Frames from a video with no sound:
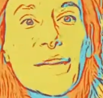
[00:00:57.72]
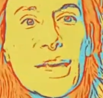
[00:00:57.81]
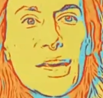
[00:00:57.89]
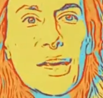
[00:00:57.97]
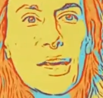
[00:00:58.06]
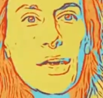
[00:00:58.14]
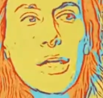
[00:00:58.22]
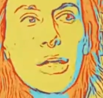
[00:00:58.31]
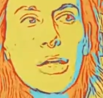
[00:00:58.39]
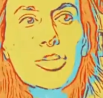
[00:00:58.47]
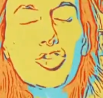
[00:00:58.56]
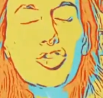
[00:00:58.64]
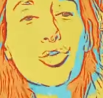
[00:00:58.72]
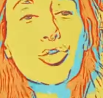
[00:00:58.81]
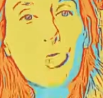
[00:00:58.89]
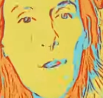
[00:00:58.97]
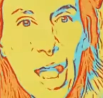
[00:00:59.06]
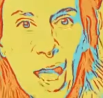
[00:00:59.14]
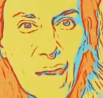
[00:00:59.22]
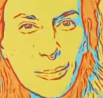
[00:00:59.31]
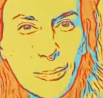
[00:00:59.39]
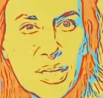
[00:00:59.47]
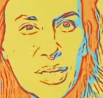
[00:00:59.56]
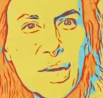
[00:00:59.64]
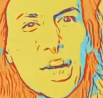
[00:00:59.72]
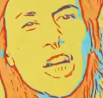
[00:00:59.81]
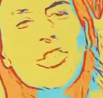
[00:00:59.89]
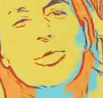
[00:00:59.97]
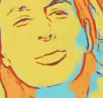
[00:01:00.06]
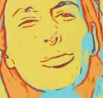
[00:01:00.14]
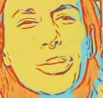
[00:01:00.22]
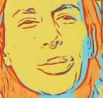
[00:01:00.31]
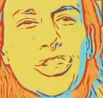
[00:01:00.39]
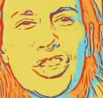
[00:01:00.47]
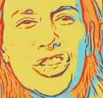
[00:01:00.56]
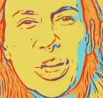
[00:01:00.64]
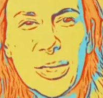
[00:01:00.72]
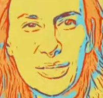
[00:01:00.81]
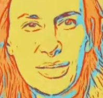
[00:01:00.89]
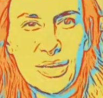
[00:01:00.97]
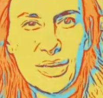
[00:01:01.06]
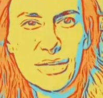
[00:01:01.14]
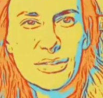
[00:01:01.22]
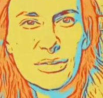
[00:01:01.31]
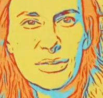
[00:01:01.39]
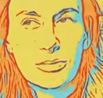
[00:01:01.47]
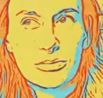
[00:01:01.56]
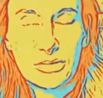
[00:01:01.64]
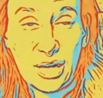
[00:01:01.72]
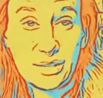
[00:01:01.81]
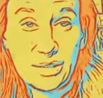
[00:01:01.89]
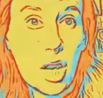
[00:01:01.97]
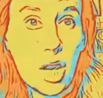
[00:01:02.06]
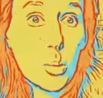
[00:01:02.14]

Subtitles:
getting trapped in the rigidness, that's not a